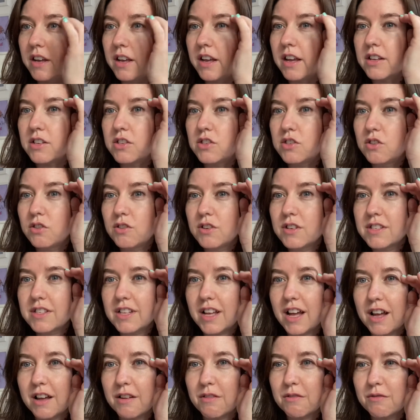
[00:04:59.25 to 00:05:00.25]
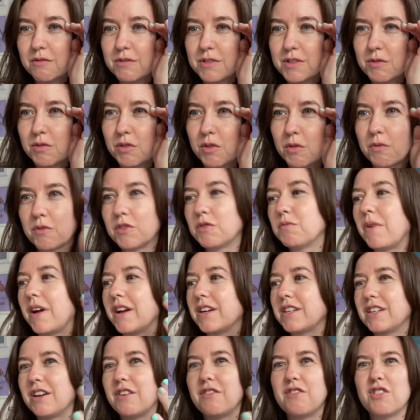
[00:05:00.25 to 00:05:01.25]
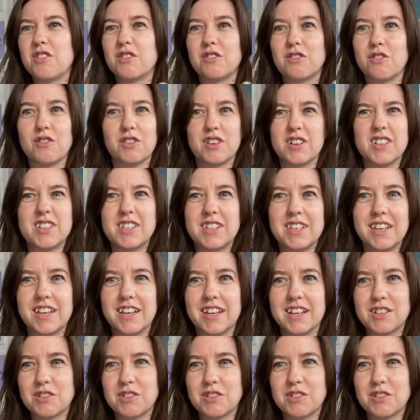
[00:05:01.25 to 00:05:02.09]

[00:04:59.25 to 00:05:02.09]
as soon as that was going back down, you're not going to see it.